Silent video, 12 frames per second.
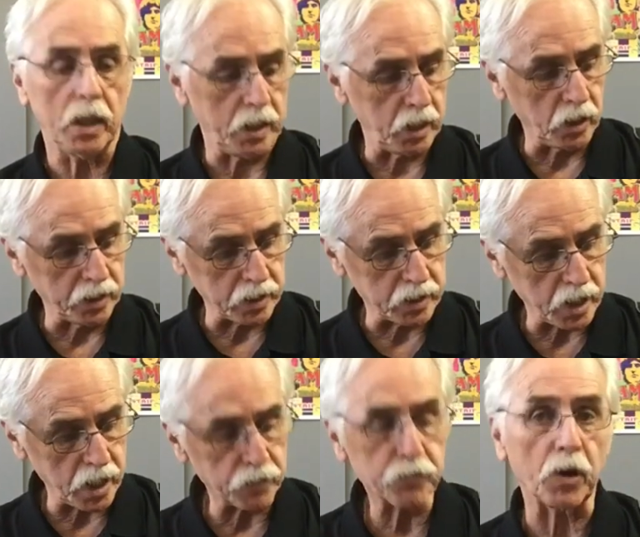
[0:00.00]
on the
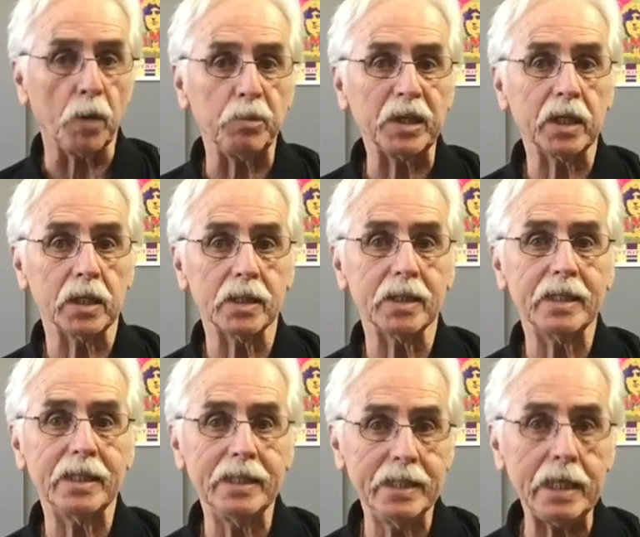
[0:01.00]
10th fret because
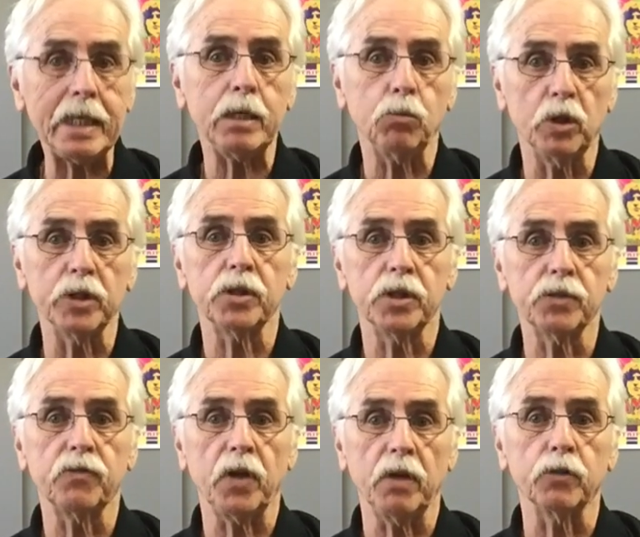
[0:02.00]
D was his
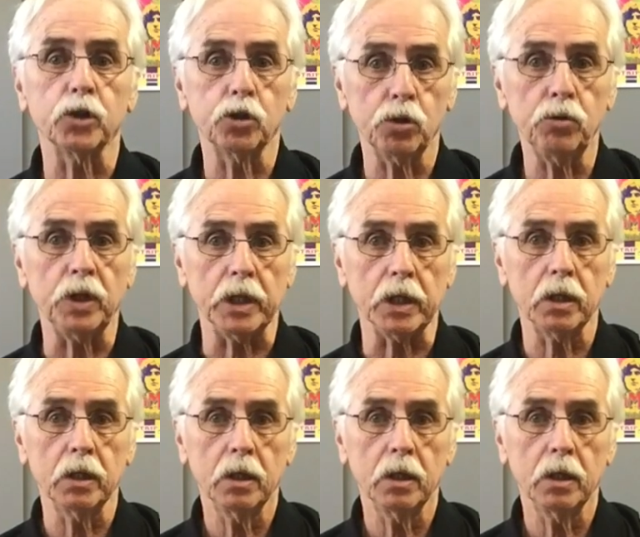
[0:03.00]
favorite tuning.